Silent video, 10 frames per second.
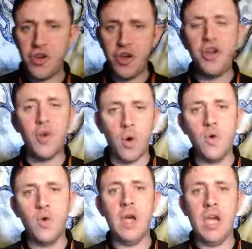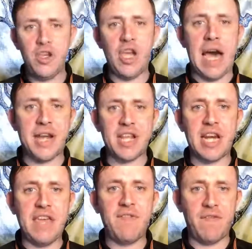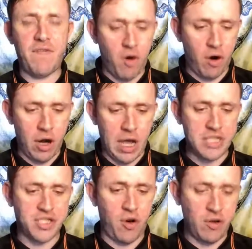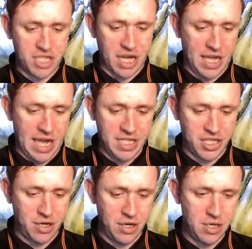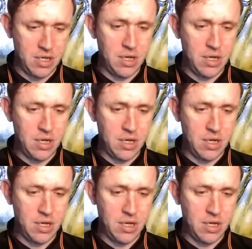You know you had to leave it for a certain situation.